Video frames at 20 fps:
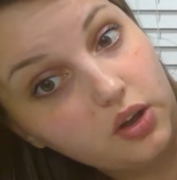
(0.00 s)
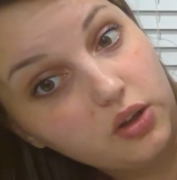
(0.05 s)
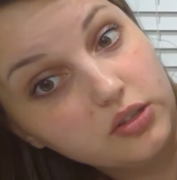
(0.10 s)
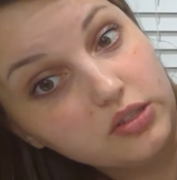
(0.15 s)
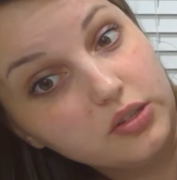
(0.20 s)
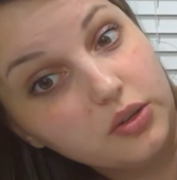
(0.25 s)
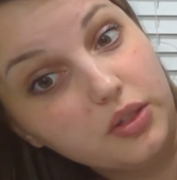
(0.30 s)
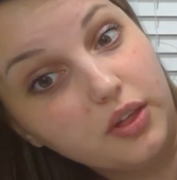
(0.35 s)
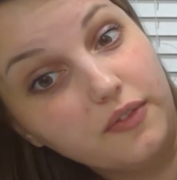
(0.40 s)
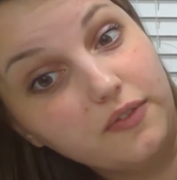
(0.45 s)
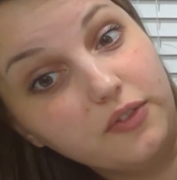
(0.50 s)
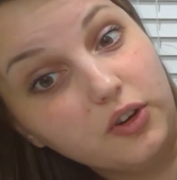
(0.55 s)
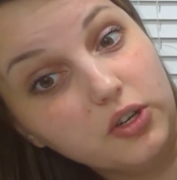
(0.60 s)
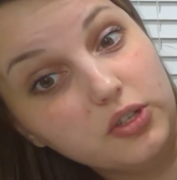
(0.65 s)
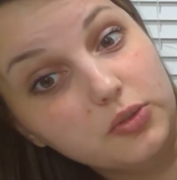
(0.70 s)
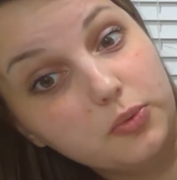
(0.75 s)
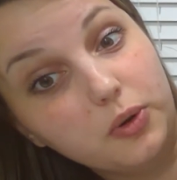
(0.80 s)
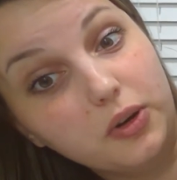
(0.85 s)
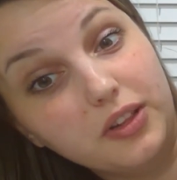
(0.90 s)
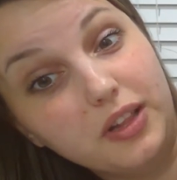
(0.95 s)
also the
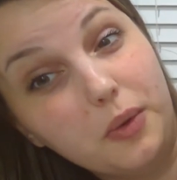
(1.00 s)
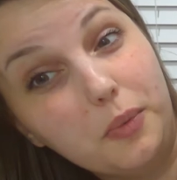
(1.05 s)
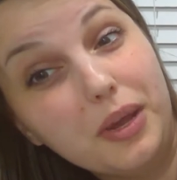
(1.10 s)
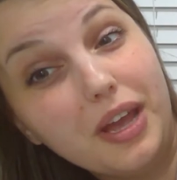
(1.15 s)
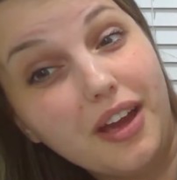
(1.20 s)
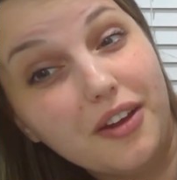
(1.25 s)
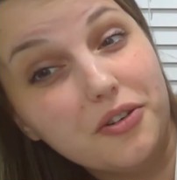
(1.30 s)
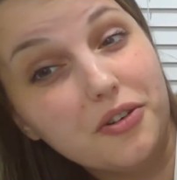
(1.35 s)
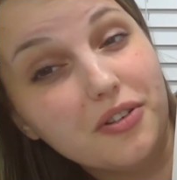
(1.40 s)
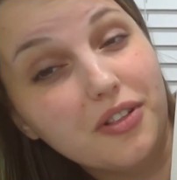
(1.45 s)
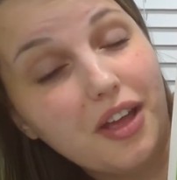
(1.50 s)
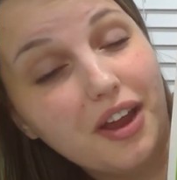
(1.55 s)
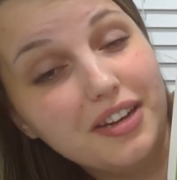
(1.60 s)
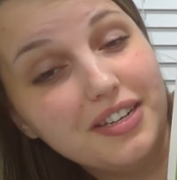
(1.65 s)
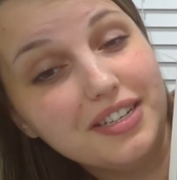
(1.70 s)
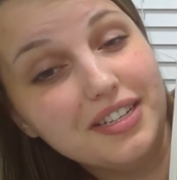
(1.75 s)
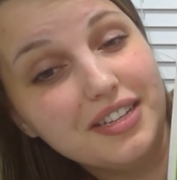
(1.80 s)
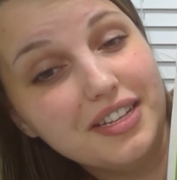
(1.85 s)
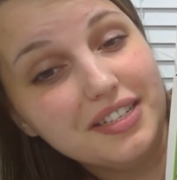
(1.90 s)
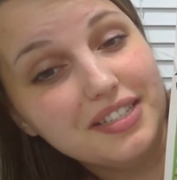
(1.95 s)
first word that we
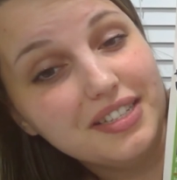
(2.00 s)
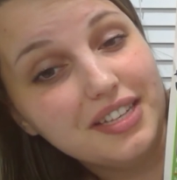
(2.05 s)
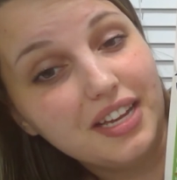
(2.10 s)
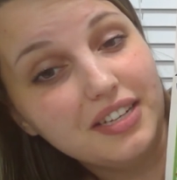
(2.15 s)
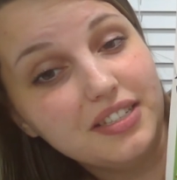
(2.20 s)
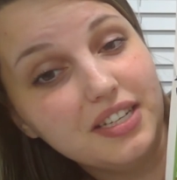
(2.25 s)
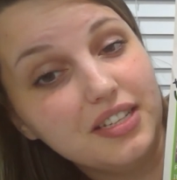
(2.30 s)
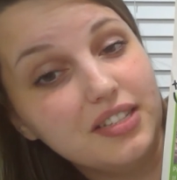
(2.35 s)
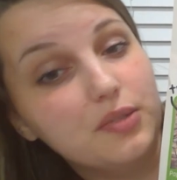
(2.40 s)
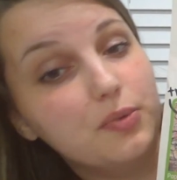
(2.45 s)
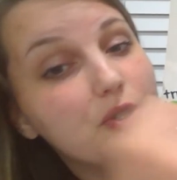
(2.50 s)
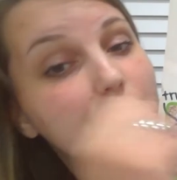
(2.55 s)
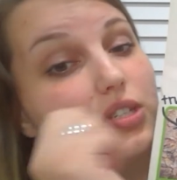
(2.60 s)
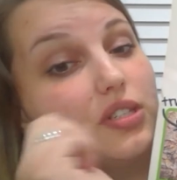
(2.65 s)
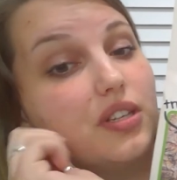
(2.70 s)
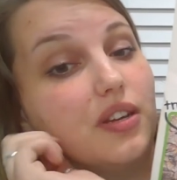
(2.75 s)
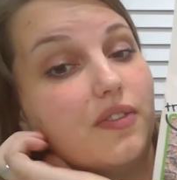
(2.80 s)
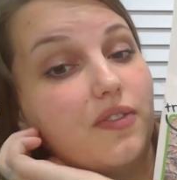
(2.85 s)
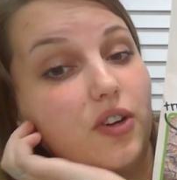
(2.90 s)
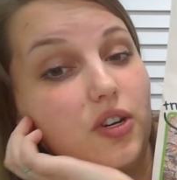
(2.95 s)
underlined in this sentence, which
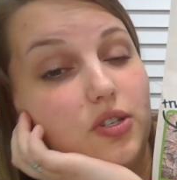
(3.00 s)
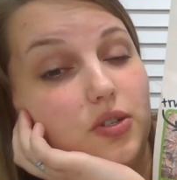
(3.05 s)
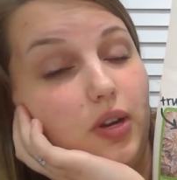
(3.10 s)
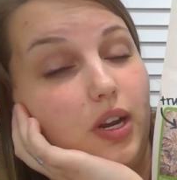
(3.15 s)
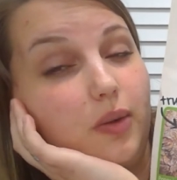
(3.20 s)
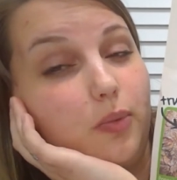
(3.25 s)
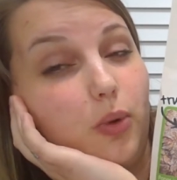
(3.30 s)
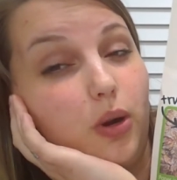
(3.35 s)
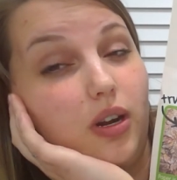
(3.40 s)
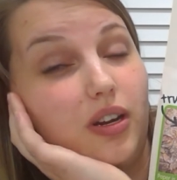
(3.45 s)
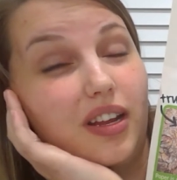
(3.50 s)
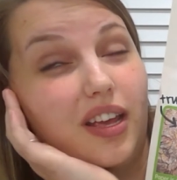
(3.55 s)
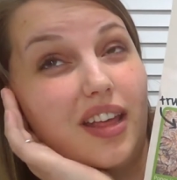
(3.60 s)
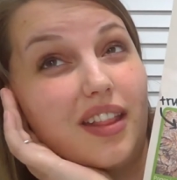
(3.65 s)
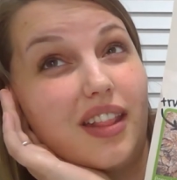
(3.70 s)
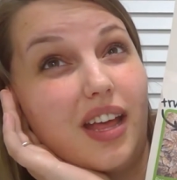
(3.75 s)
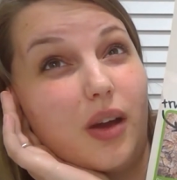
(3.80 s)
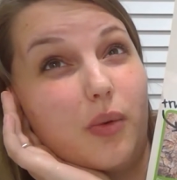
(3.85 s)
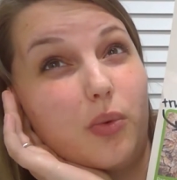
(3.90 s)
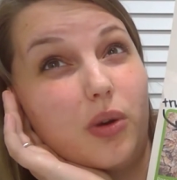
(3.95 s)
is a first grade word,
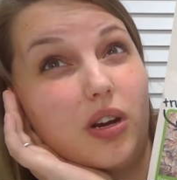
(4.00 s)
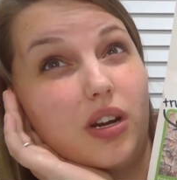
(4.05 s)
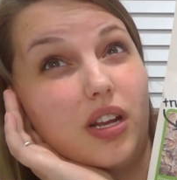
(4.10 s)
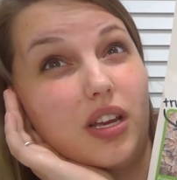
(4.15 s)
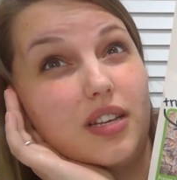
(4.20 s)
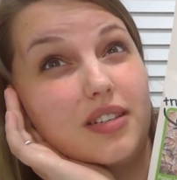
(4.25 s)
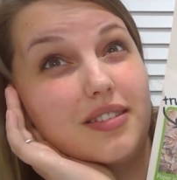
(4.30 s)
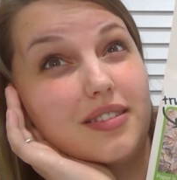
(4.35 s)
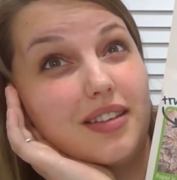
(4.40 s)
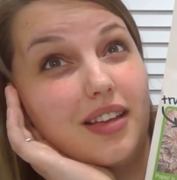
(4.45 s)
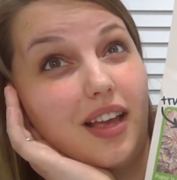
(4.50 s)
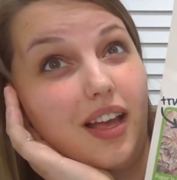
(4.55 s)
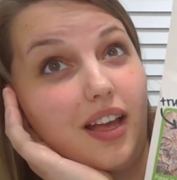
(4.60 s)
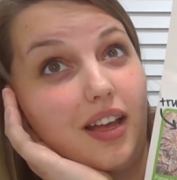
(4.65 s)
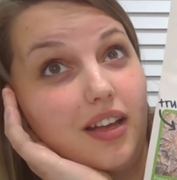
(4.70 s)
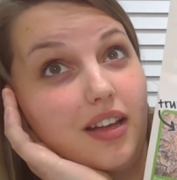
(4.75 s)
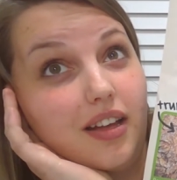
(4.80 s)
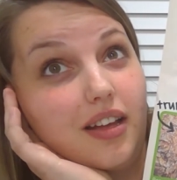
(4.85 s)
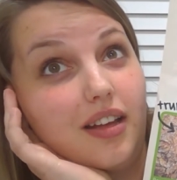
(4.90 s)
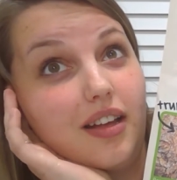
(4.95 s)
and that word is
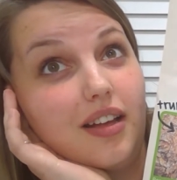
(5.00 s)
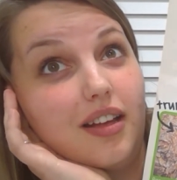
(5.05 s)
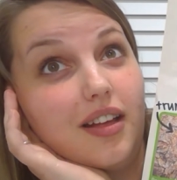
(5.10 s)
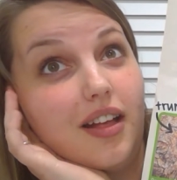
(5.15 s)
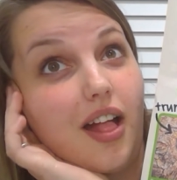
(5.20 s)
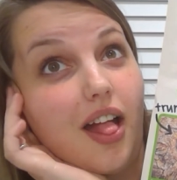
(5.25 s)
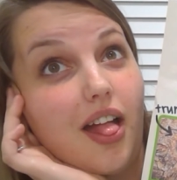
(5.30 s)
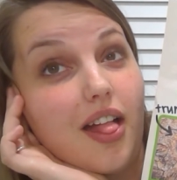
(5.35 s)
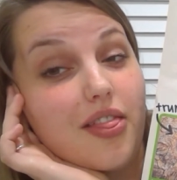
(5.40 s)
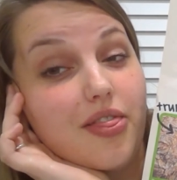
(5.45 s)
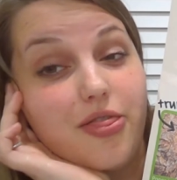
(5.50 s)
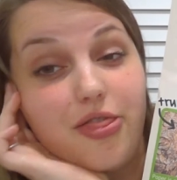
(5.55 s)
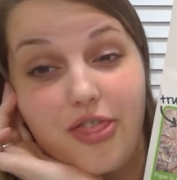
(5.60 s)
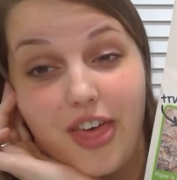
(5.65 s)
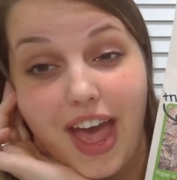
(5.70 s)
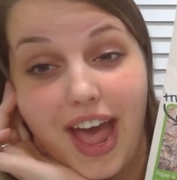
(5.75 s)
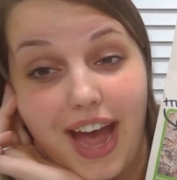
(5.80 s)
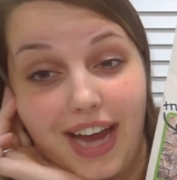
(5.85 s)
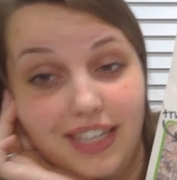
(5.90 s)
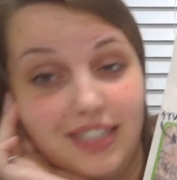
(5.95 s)

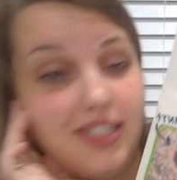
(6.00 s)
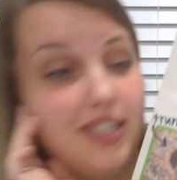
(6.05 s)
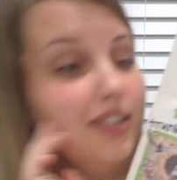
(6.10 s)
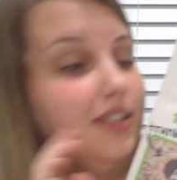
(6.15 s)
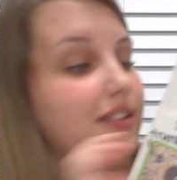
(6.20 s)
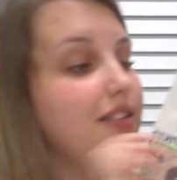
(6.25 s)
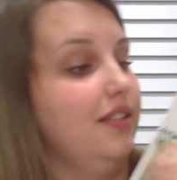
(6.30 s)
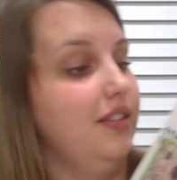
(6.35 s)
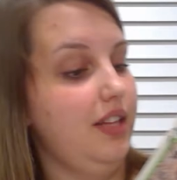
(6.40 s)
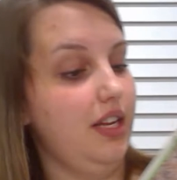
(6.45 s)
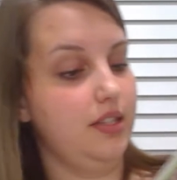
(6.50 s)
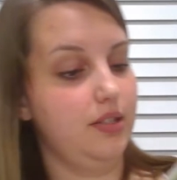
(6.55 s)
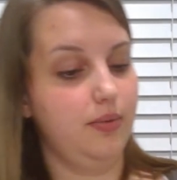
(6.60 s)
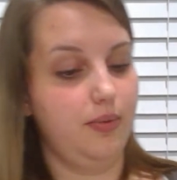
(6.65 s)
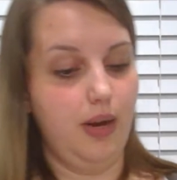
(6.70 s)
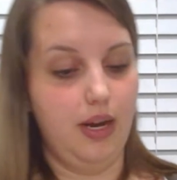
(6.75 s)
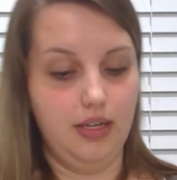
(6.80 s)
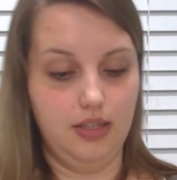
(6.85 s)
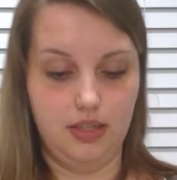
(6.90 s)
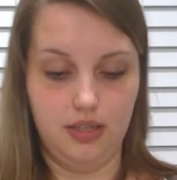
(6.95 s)
that. That's
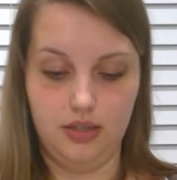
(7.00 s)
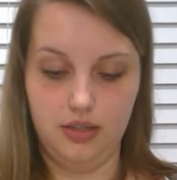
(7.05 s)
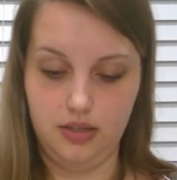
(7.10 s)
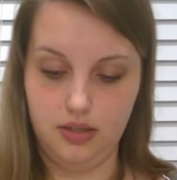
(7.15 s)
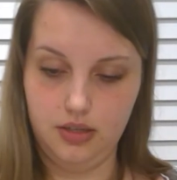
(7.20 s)
right.